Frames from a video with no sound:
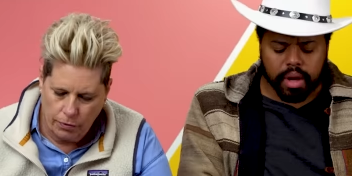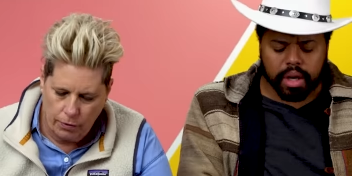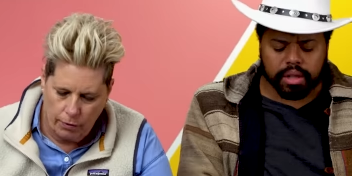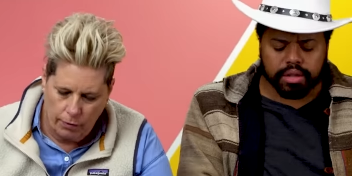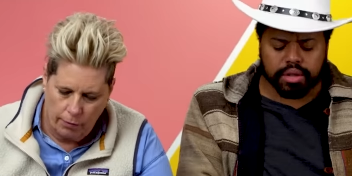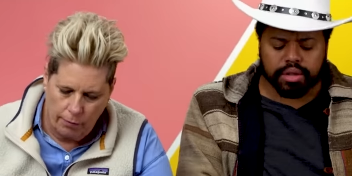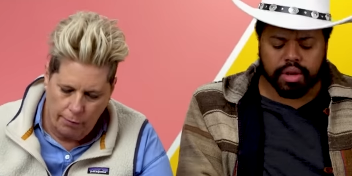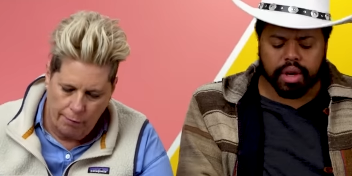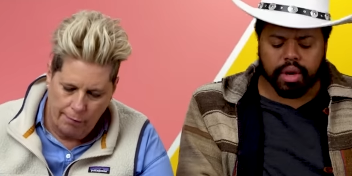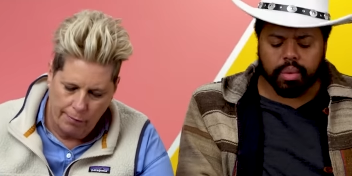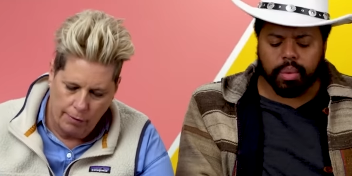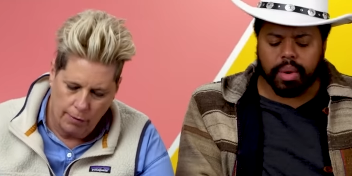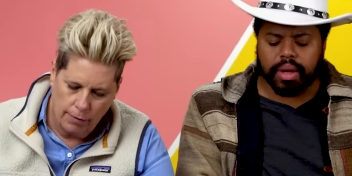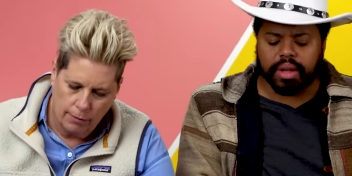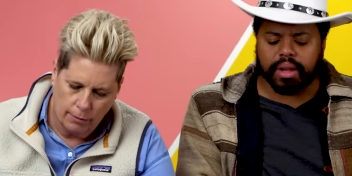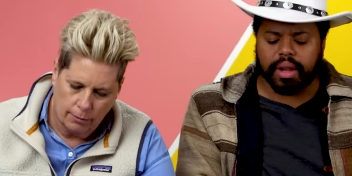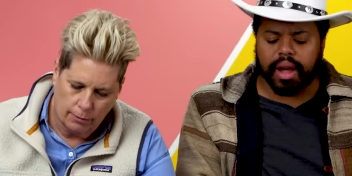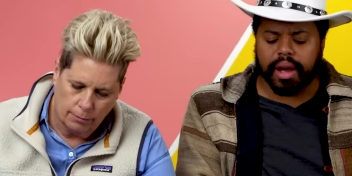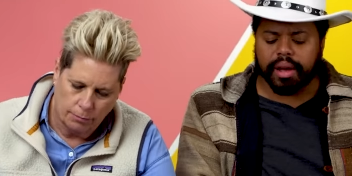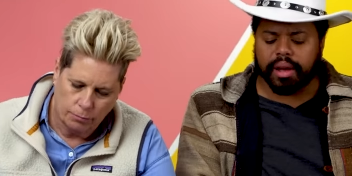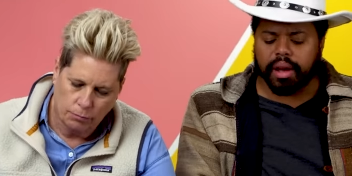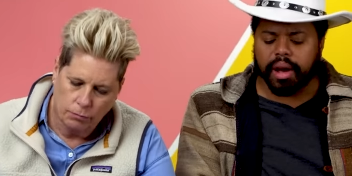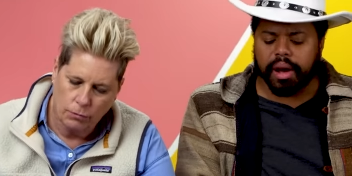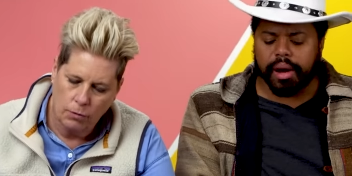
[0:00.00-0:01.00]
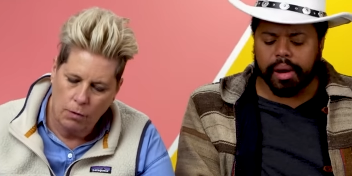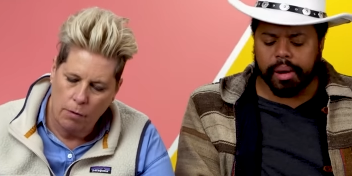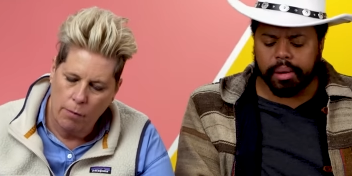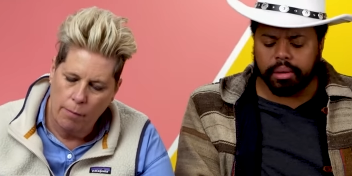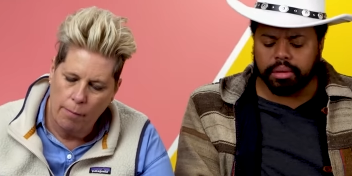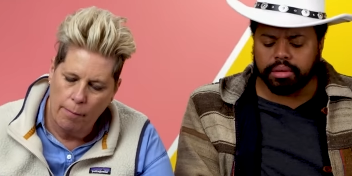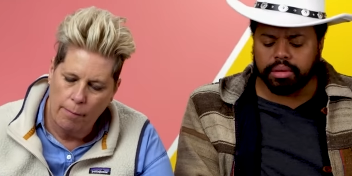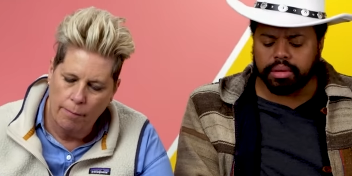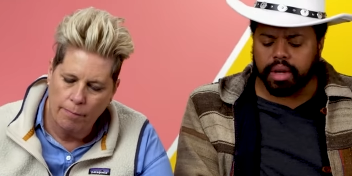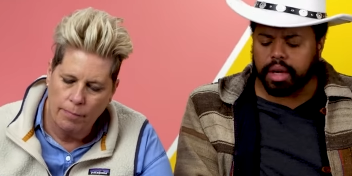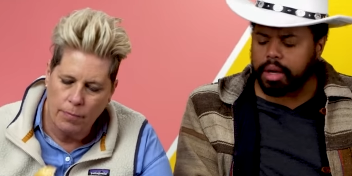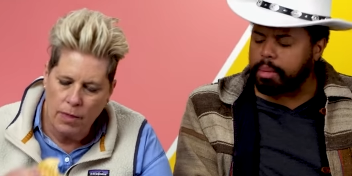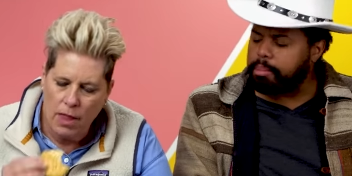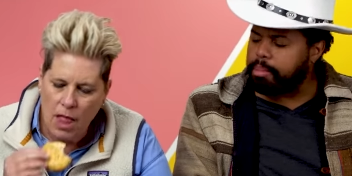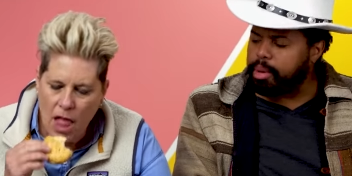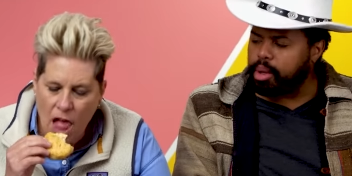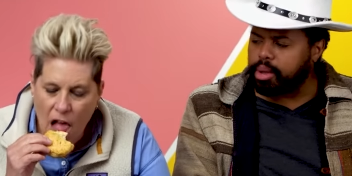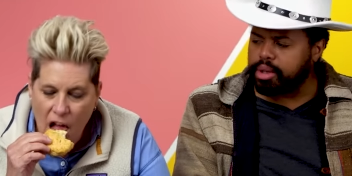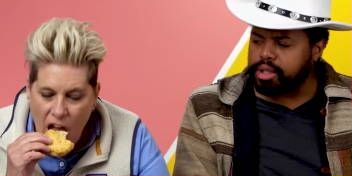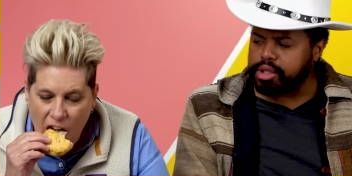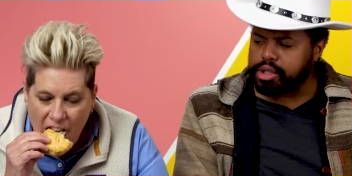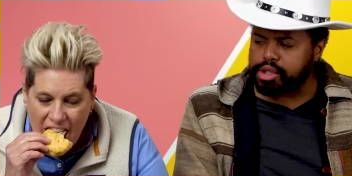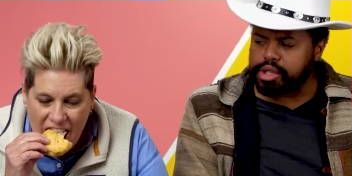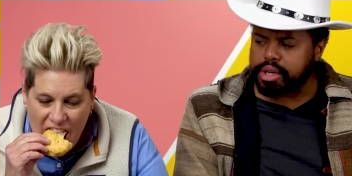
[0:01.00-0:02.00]
Speaker 1: This is good with like a like a
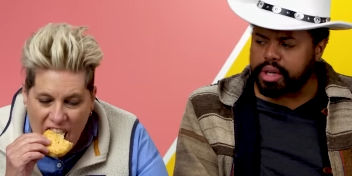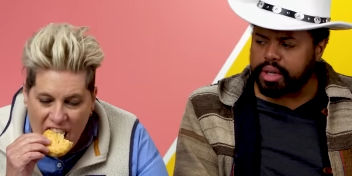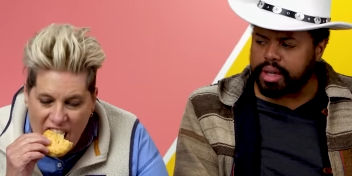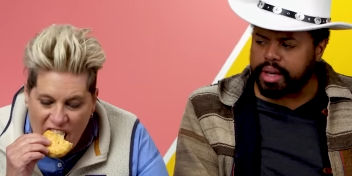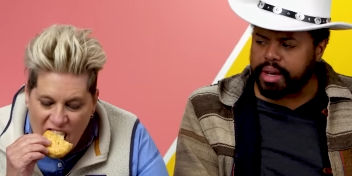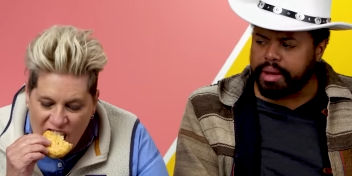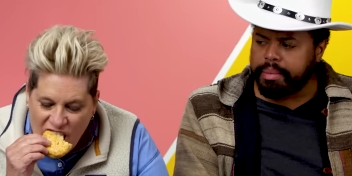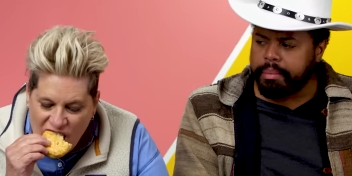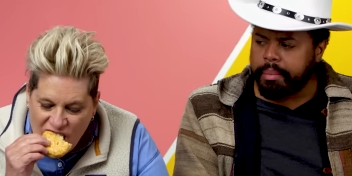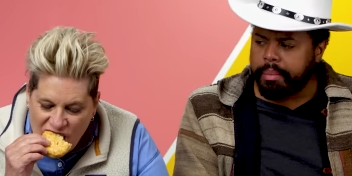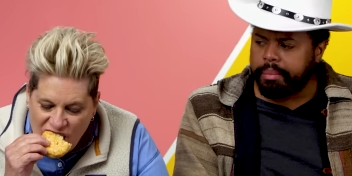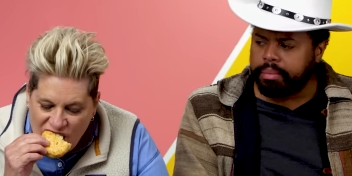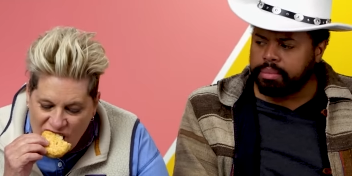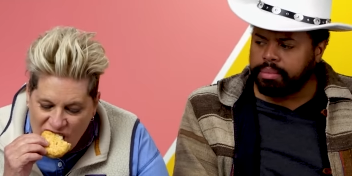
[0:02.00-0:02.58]
bowl of chili.